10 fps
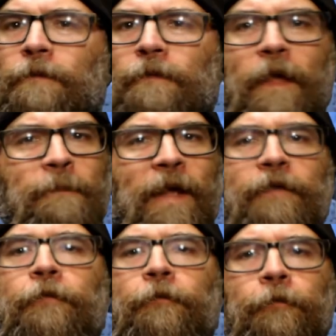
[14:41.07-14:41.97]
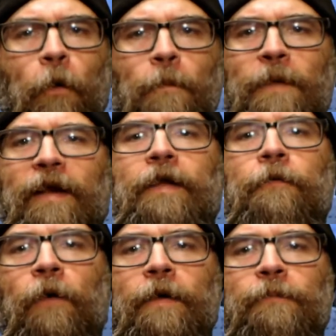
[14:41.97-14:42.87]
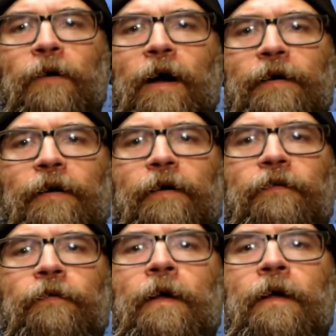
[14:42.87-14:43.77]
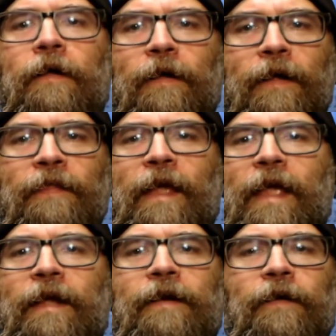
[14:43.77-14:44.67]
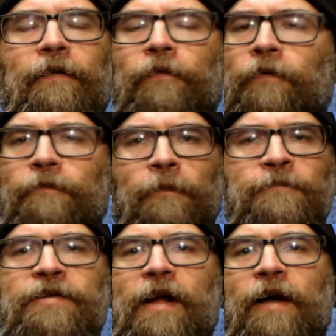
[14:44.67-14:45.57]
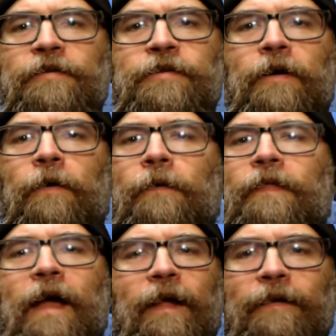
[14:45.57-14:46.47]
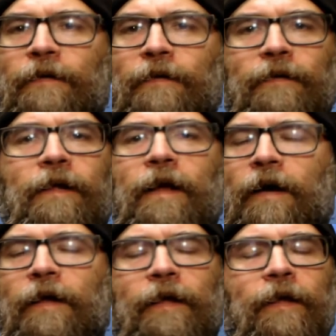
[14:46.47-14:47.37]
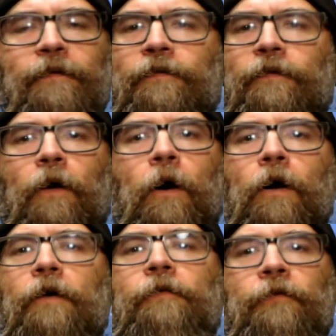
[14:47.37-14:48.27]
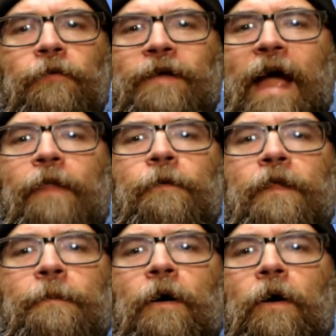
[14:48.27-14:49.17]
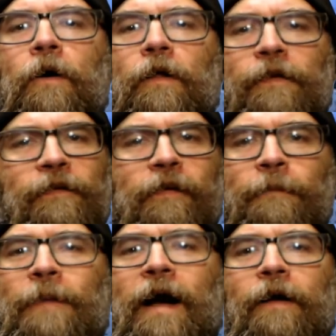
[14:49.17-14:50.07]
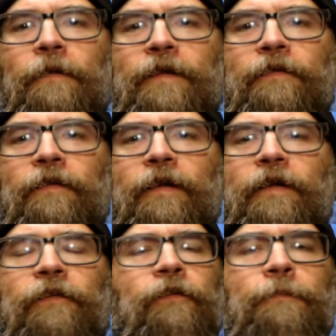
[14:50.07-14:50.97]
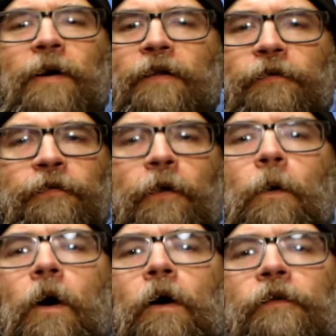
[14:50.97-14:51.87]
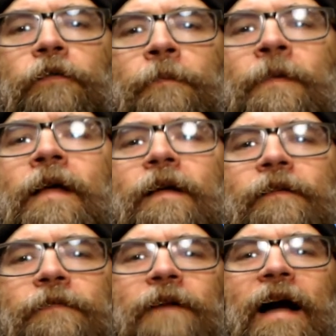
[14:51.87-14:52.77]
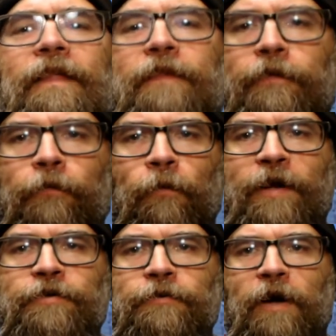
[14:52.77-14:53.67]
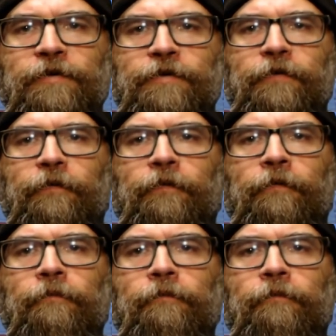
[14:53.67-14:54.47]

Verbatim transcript: they made so many great products in the eighties from G I Joe that Yeah, it's hard to gather them all and to compile these lists, but it's so awesome to find these great treasures.